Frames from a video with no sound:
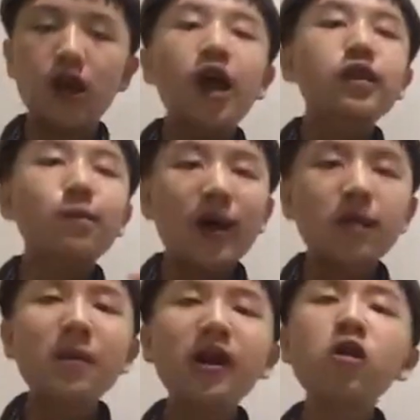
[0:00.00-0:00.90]
The
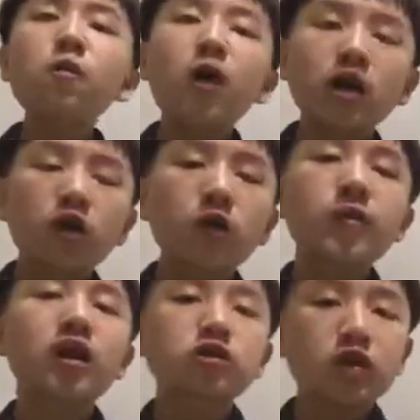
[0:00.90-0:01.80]
mathematical model will be
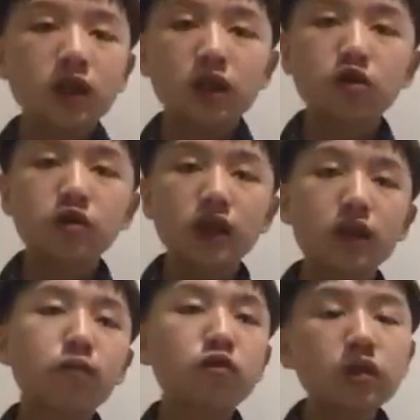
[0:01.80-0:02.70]
constructed using the
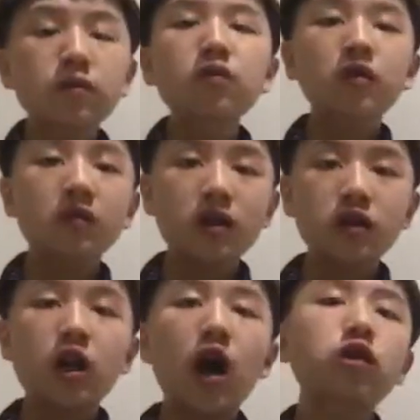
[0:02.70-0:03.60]
multiple regression
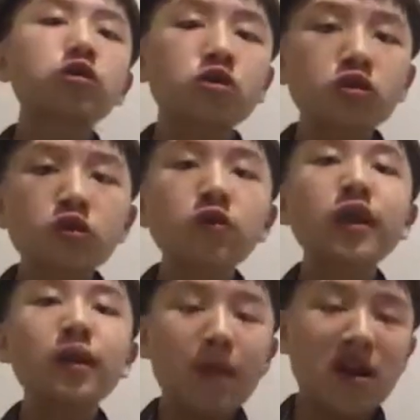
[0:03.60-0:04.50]
on 2
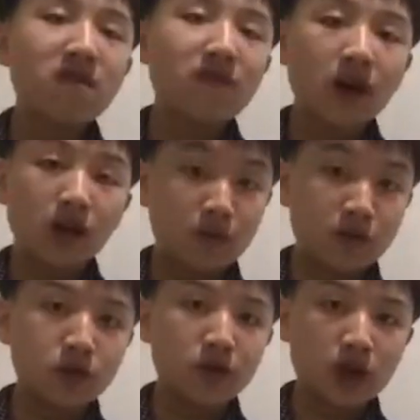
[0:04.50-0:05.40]
independent variables,
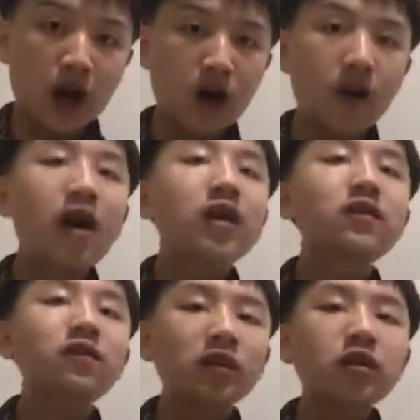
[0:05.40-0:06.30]
which are the
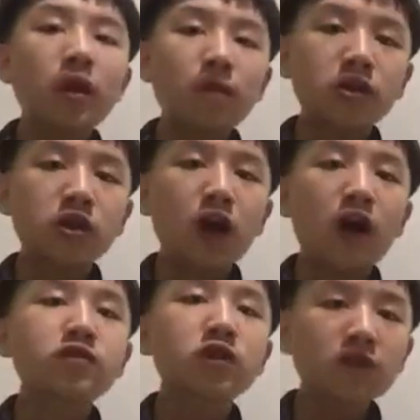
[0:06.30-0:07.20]
fractal dimension of
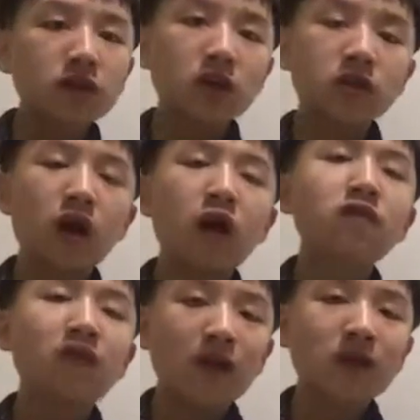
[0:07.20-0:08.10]
surface structure of
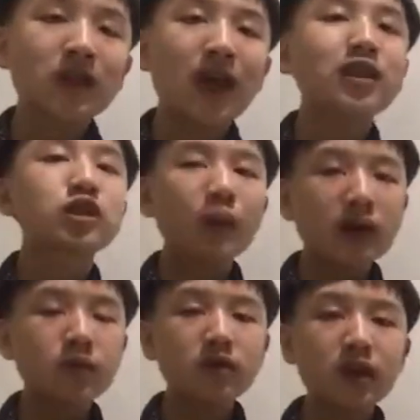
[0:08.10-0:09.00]
virus and the spike
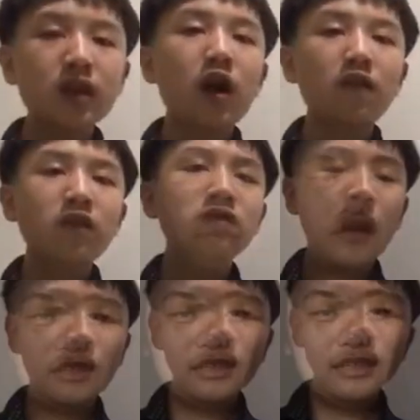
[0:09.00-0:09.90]
protein of a
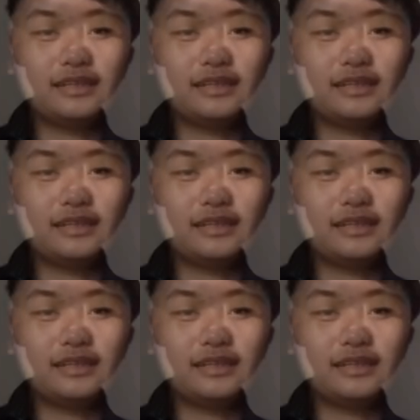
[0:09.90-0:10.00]
virus.